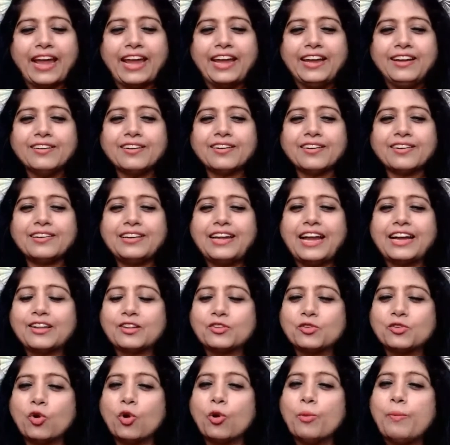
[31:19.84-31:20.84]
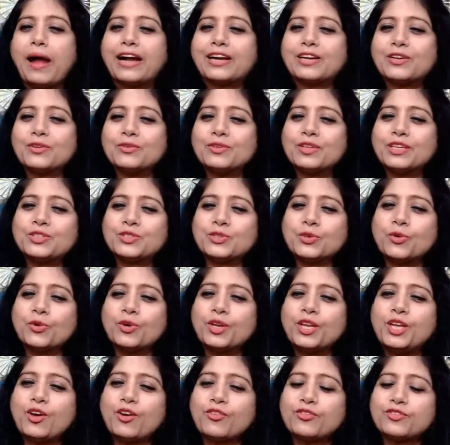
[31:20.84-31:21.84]
Right? Let us go back to the
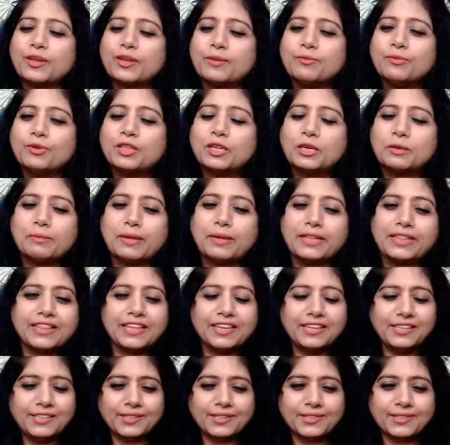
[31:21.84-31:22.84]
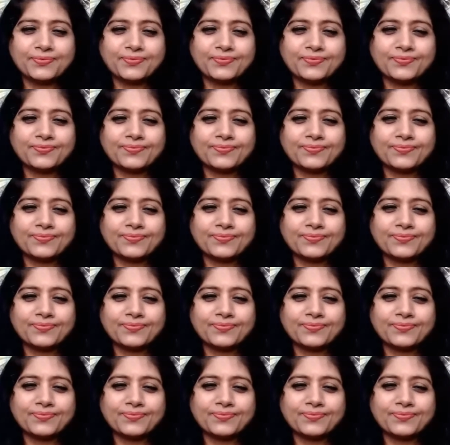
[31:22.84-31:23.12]
story of Samudra Manthan.